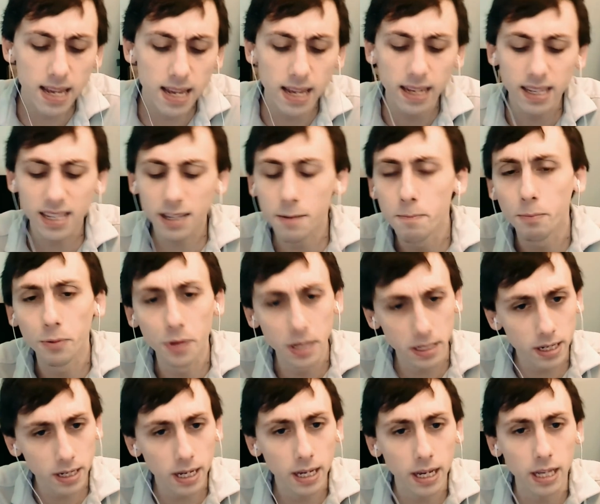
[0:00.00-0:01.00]
it's
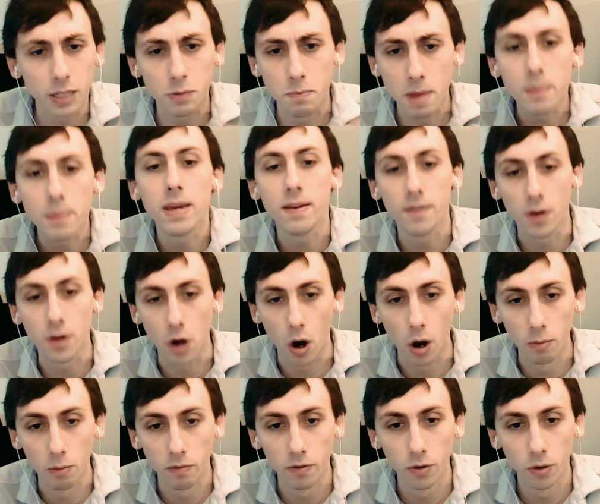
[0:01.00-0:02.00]
simplistic, it's maybe even
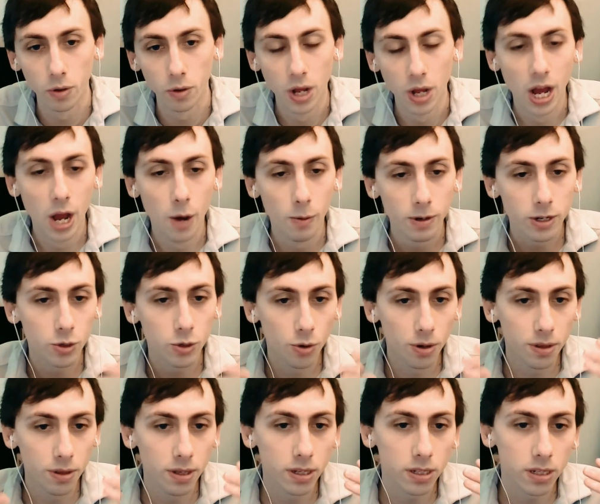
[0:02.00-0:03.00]
harmful, which is
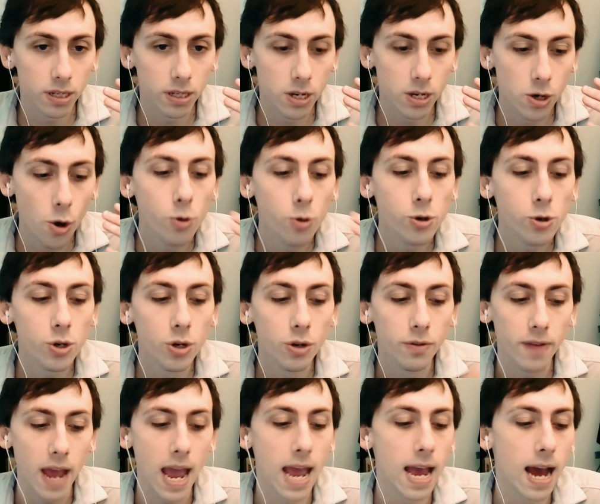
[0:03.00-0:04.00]
sort of this notion
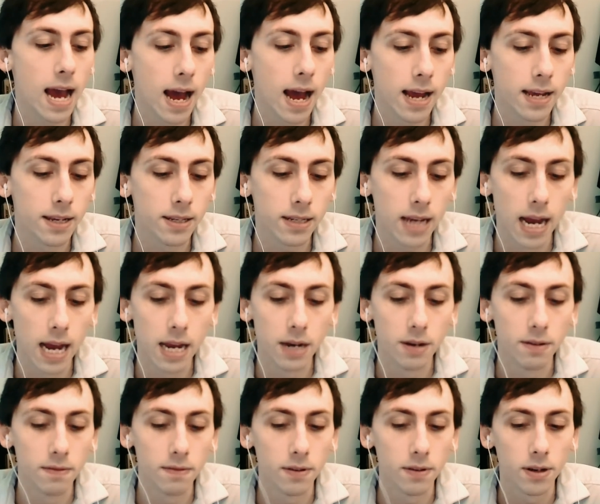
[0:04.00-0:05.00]
of AI as
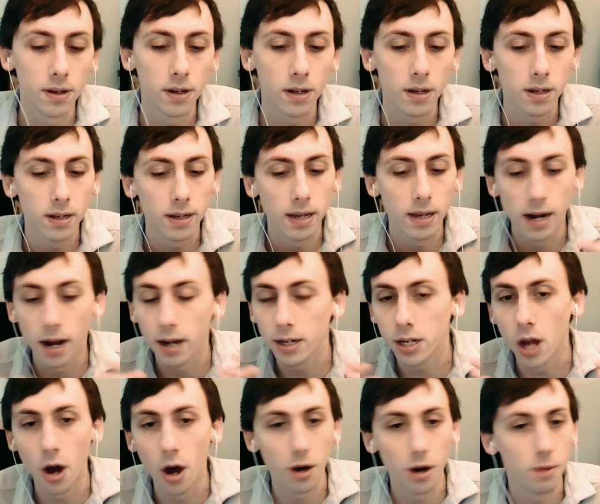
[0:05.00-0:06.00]
kind of an
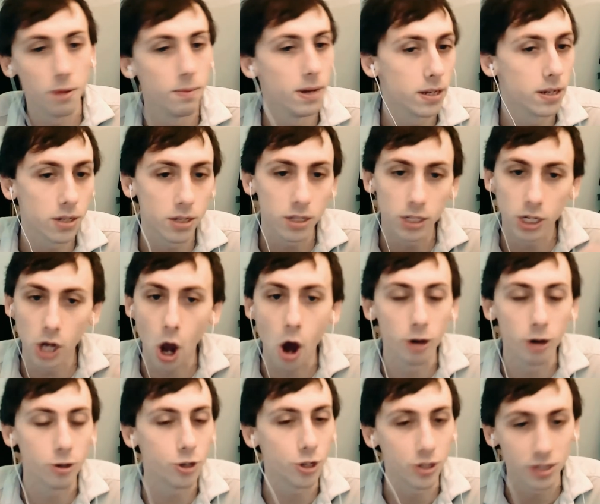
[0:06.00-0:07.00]
autonomous,
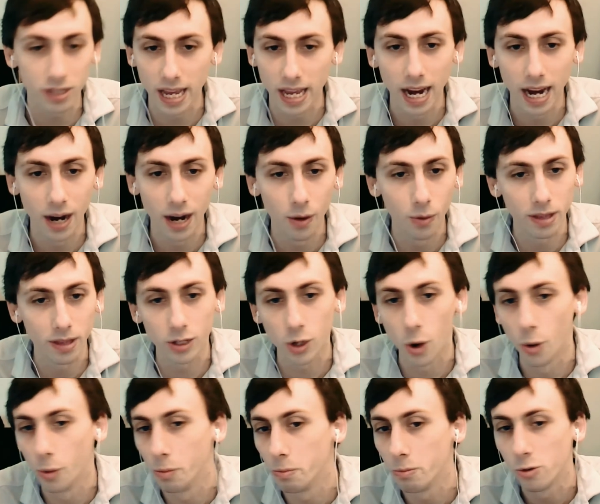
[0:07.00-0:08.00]
conscious thing with its
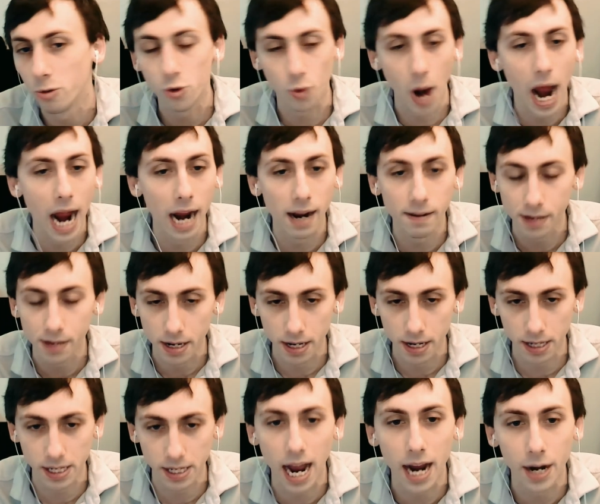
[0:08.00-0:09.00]
own drives and
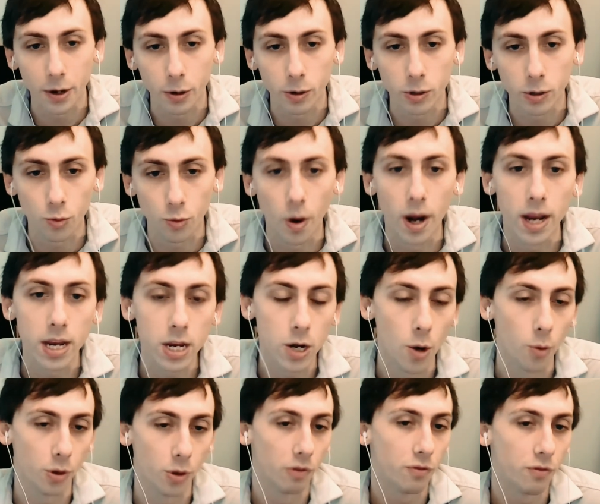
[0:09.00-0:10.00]
desires, right?
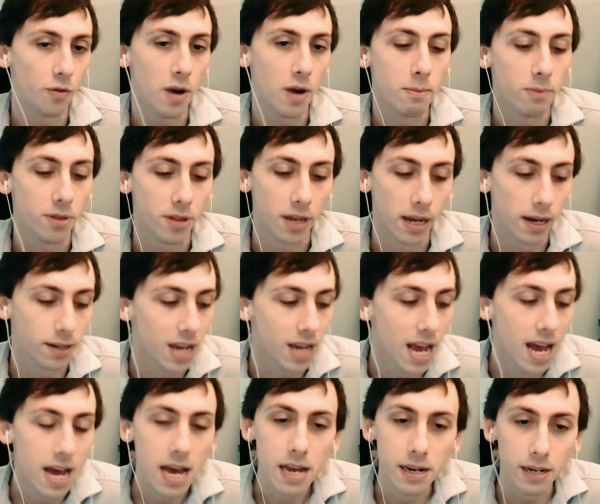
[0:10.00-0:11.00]
They'll frame things.
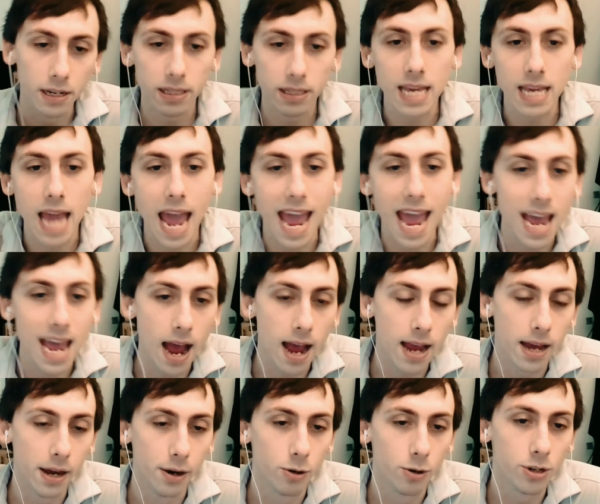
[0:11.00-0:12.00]
Does the
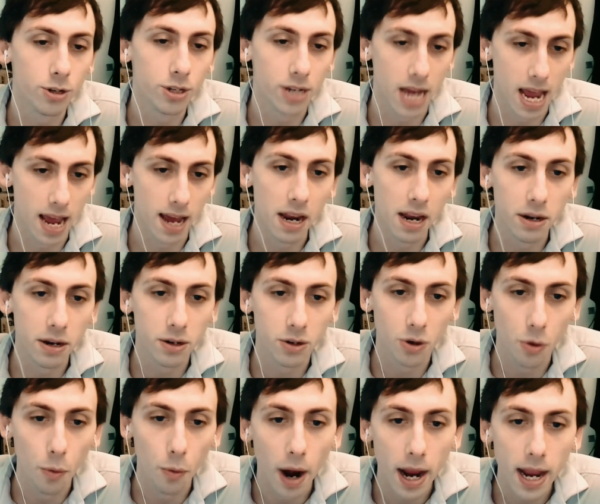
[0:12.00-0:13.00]
AI understand?
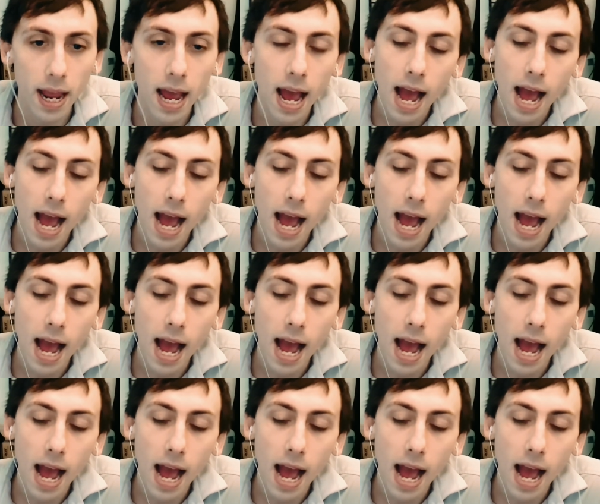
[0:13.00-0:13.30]
Right.